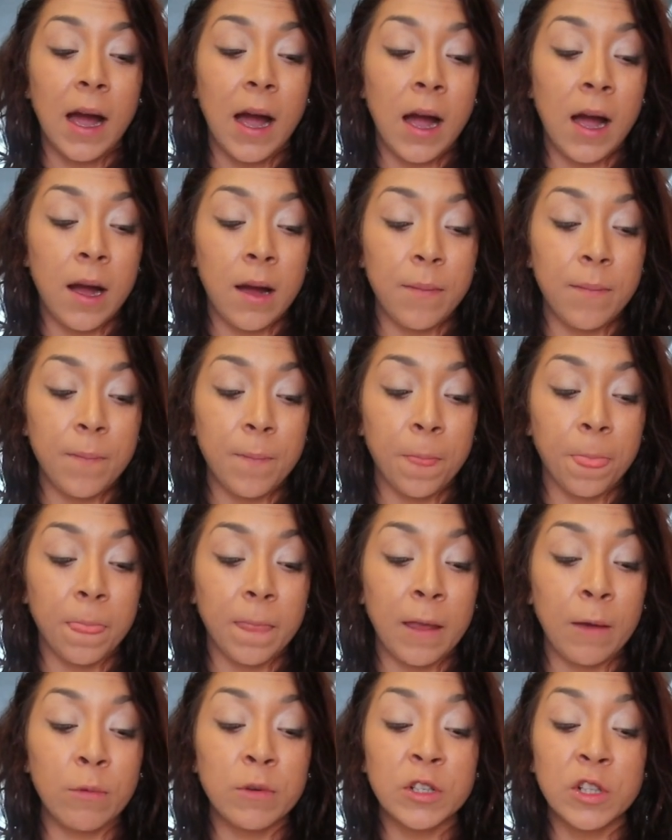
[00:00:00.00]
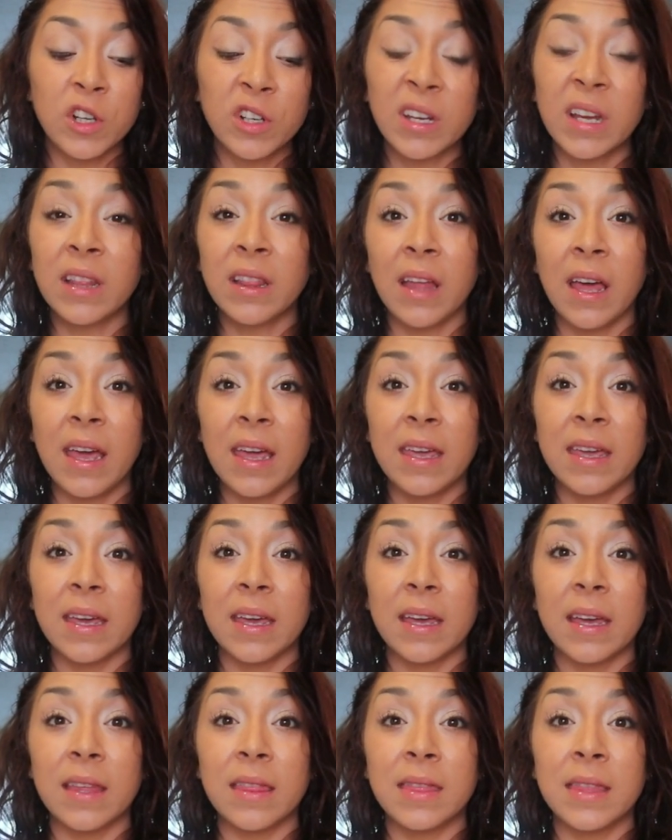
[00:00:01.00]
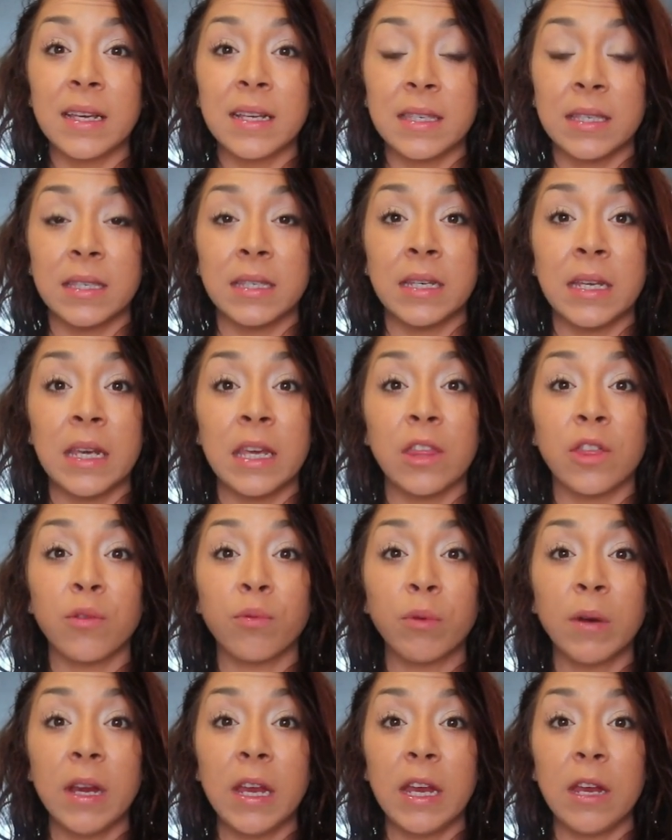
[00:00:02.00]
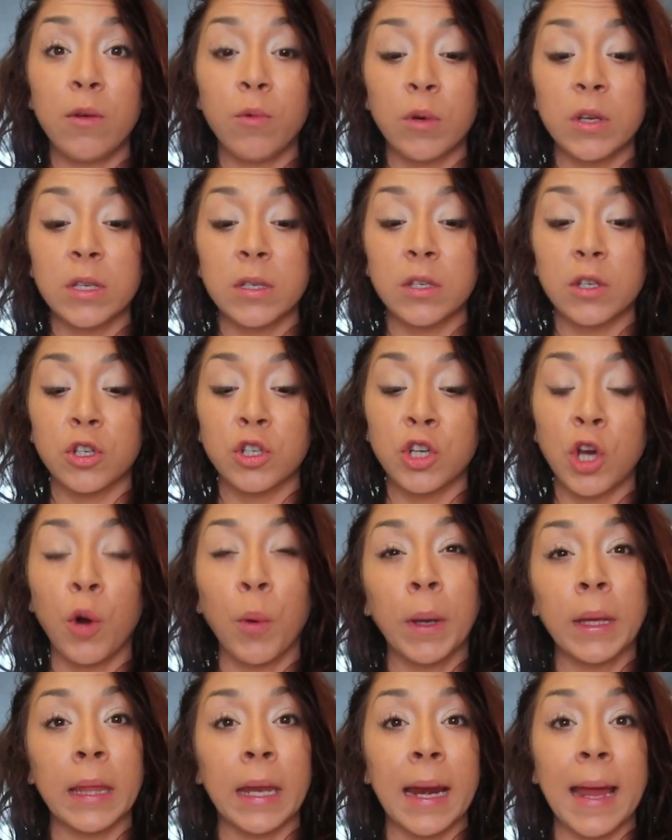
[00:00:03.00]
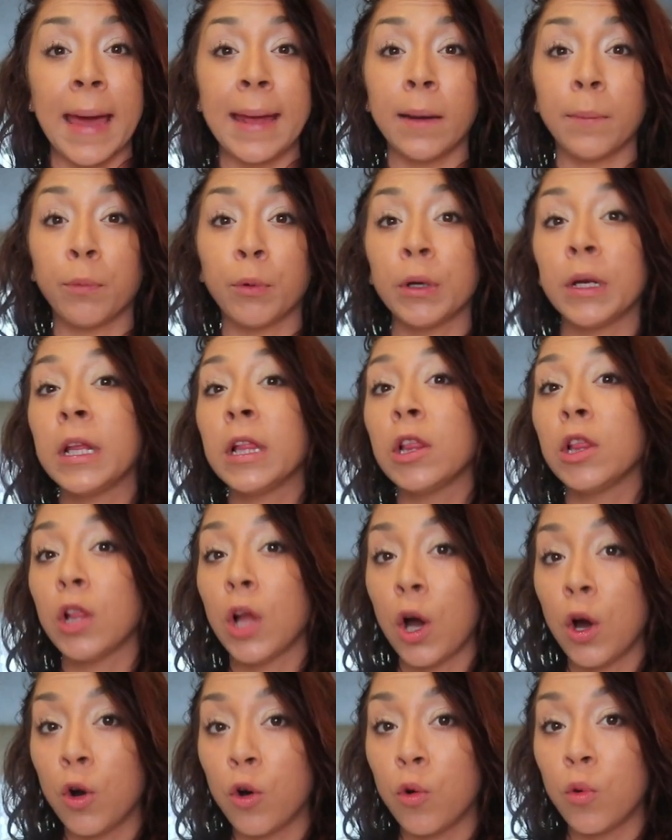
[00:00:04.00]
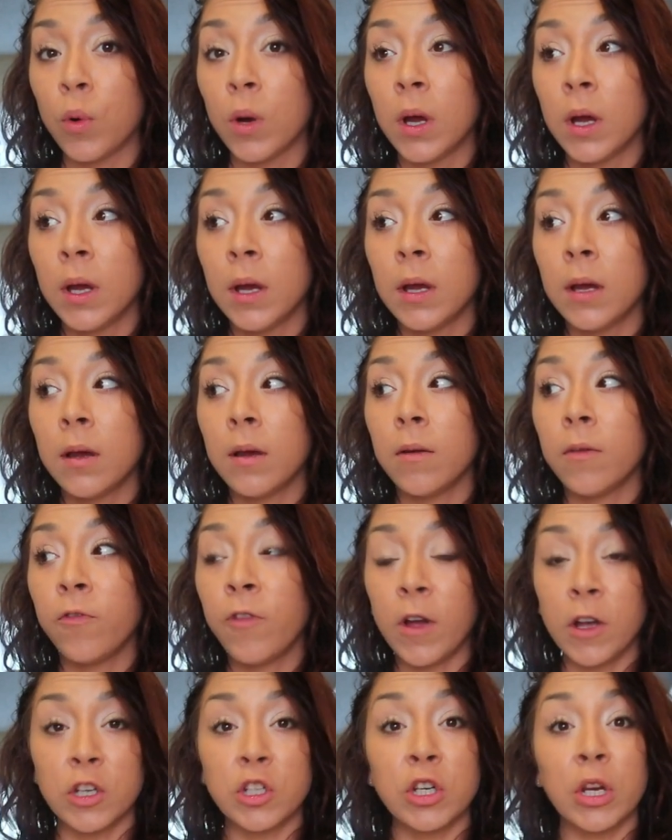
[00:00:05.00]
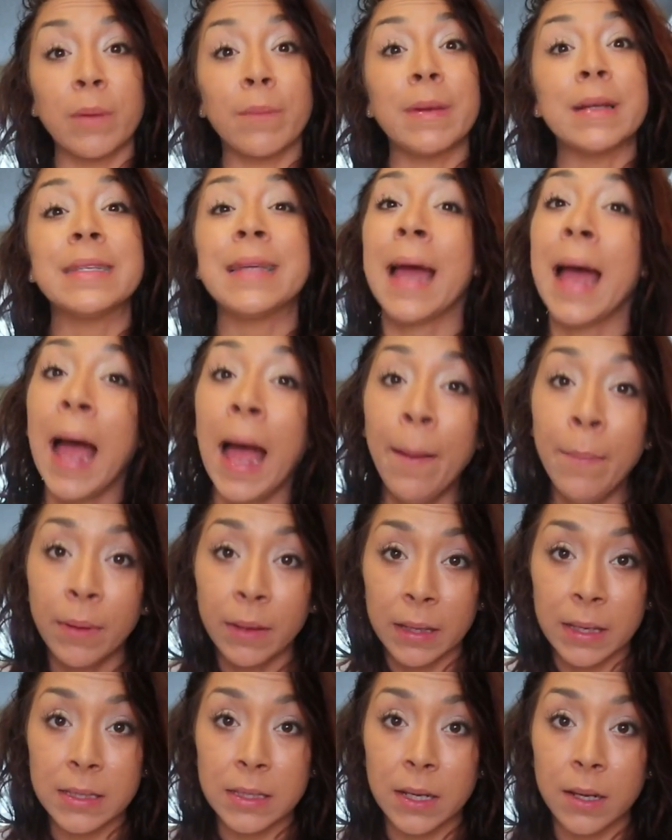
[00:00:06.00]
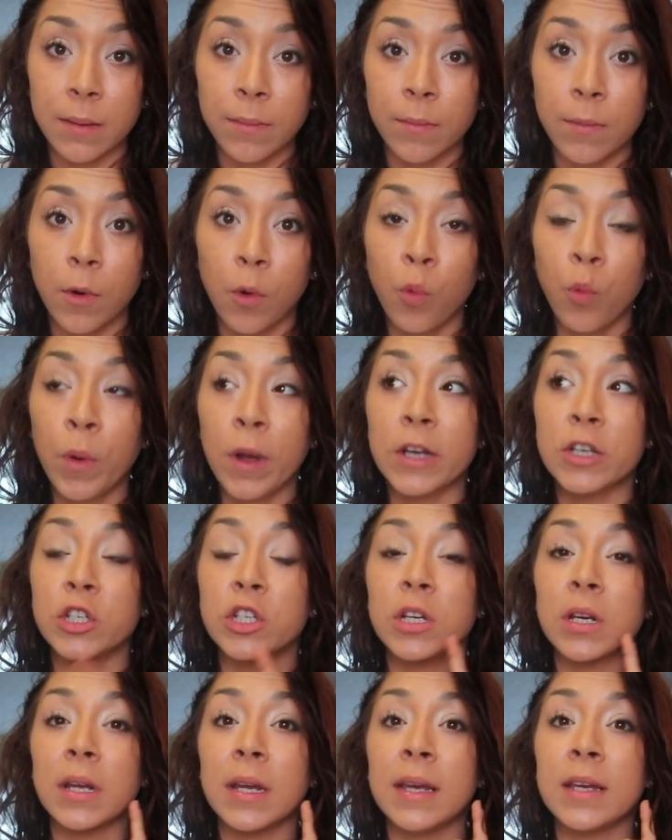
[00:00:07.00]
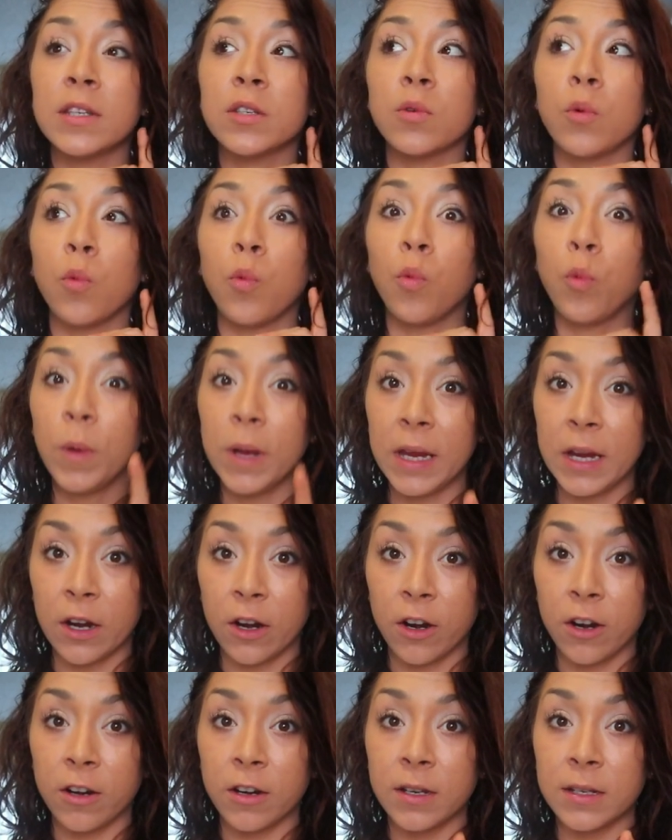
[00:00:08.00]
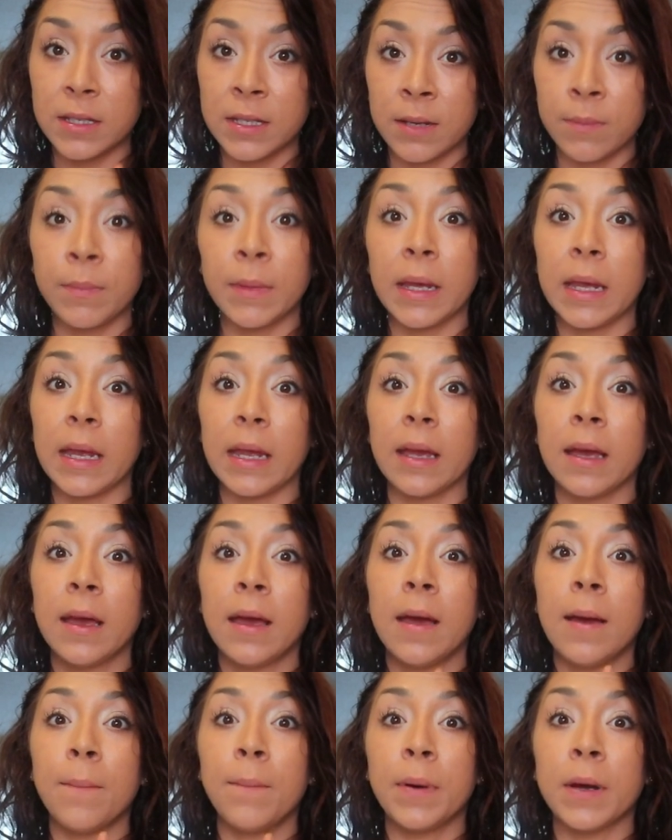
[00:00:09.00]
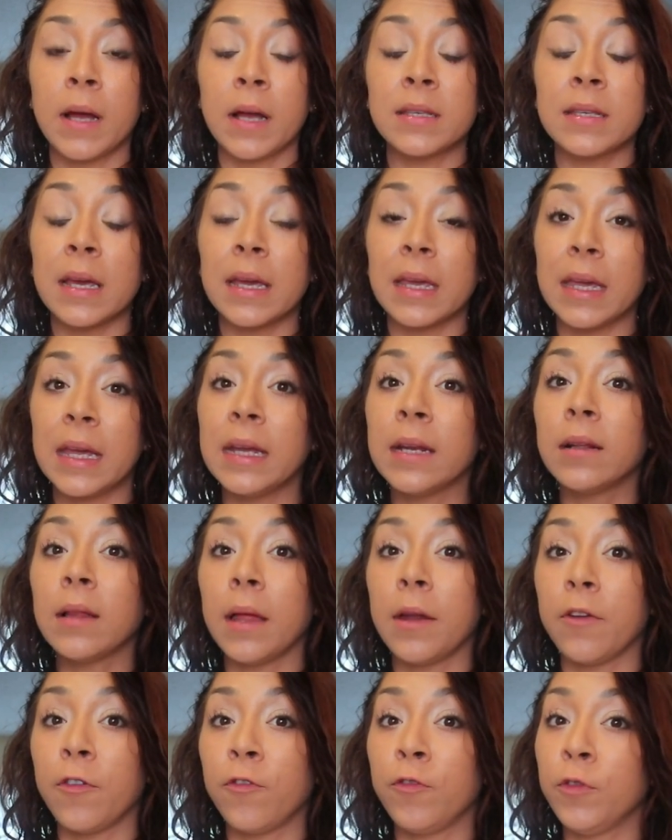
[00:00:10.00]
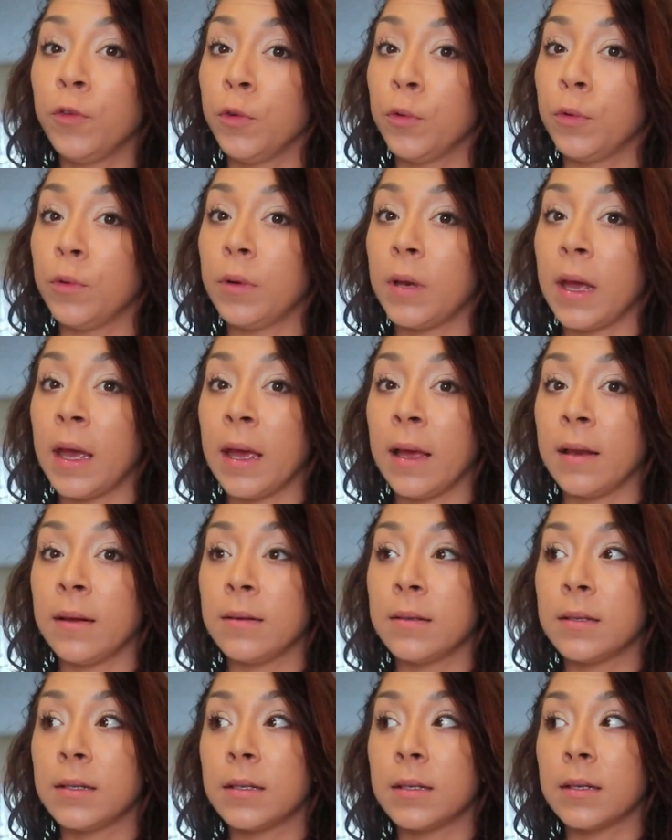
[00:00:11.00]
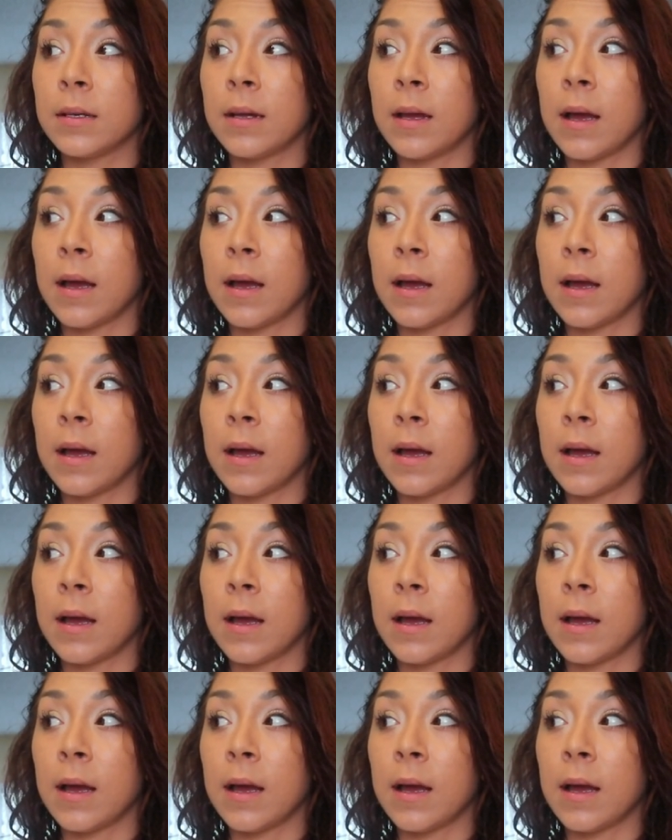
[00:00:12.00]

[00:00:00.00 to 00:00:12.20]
Um, it was looking like this T3 was showing that I had a pretty low functioning metabolism, which is weird to me because I eat a lot of food and